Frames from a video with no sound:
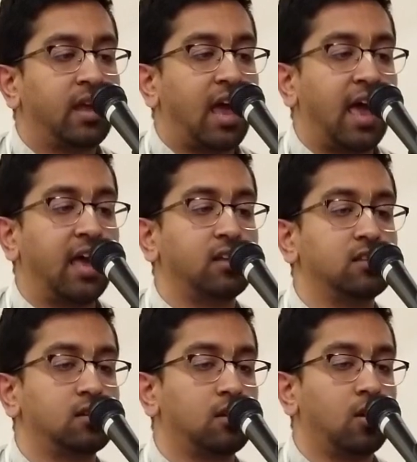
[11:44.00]

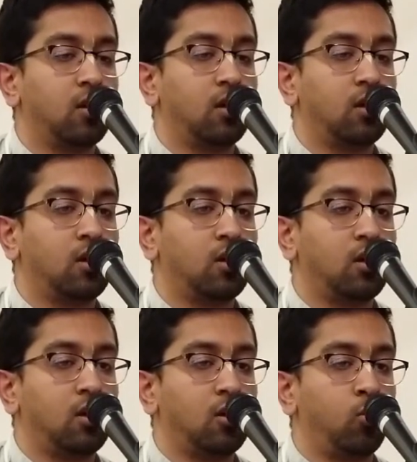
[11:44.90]
and
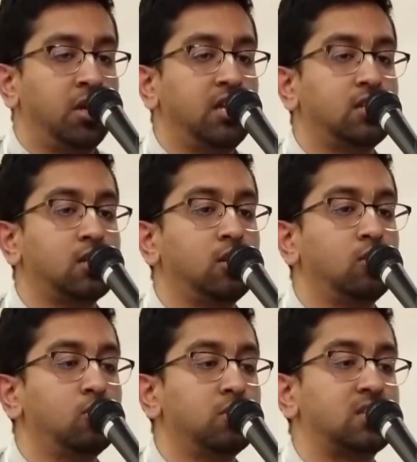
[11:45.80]
we need to
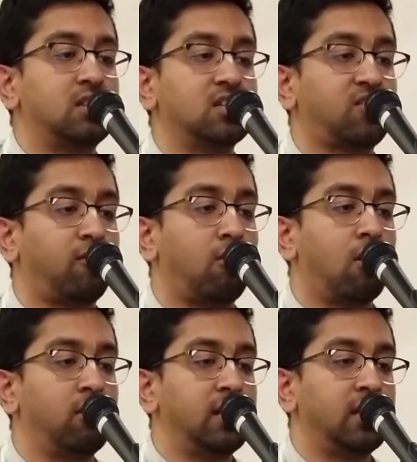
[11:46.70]
use this
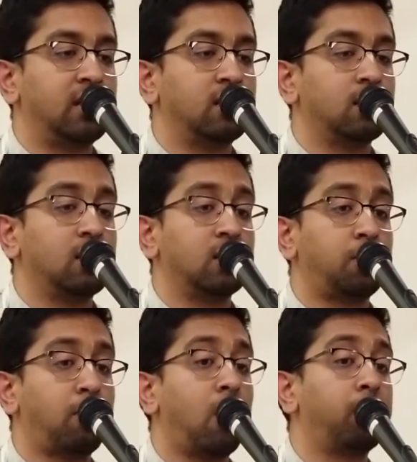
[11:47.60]
Ferrari in the
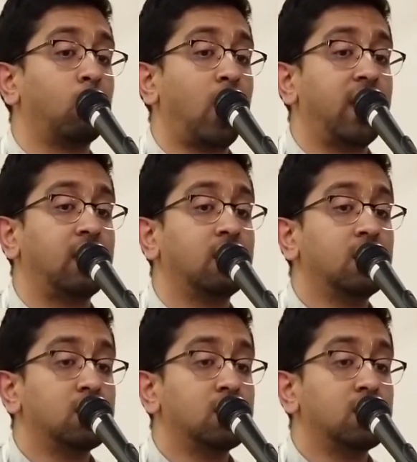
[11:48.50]
proper way.